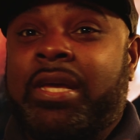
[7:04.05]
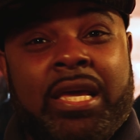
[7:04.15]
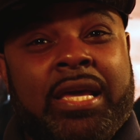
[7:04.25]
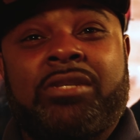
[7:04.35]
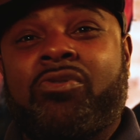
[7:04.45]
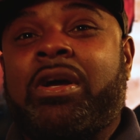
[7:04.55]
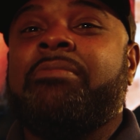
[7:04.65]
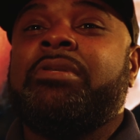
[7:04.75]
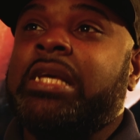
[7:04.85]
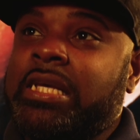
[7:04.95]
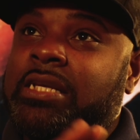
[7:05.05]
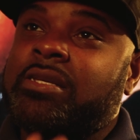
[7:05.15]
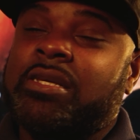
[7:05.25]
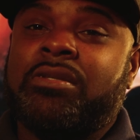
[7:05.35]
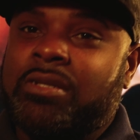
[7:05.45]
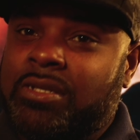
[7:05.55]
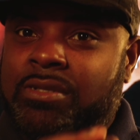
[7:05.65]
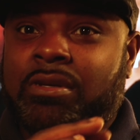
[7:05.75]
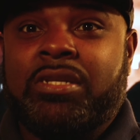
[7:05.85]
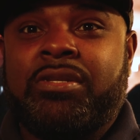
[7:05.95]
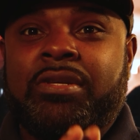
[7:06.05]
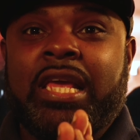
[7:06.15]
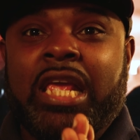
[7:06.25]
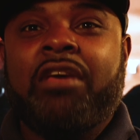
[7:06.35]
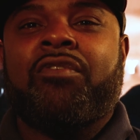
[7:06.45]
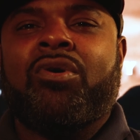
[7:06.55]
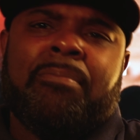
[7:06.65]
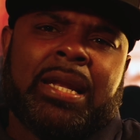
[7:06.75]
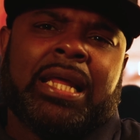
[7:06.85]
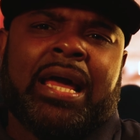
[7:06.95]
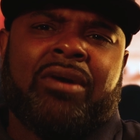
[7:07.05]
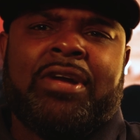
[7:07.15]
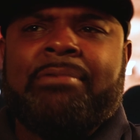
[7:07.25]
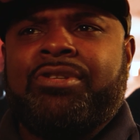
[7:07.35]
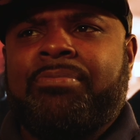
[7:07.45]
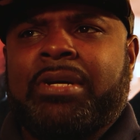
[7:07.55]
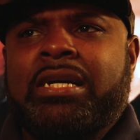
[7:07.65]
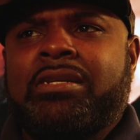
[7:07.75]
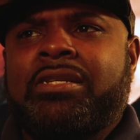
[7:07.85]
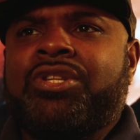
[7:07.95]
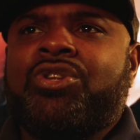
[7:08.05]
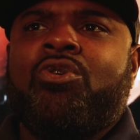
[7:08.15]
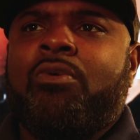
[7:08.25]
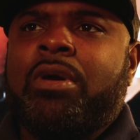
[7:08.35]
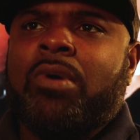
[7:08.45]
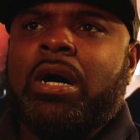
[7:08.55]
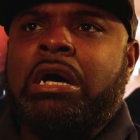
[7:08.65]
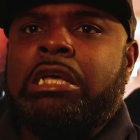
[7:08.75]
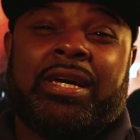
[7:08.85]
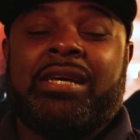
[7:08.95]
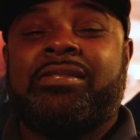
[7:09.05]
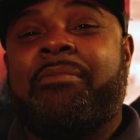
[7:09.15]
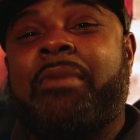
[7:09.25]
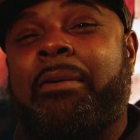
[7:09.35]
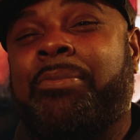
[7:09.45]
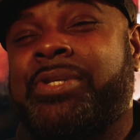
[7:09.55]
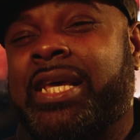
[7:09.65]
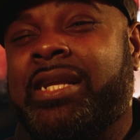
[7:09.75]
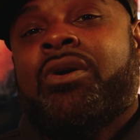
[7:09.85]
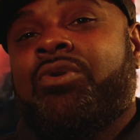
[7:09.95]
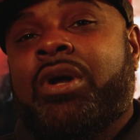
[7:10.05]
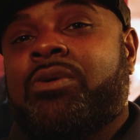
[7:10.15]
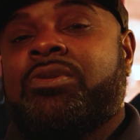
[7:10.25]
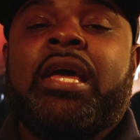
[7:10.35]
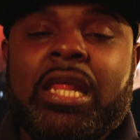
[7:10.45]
He is. Ramsay is evil. But I like Ramsay because he knew who he was. Can I say, maybe I'm gonna say that? Who knows?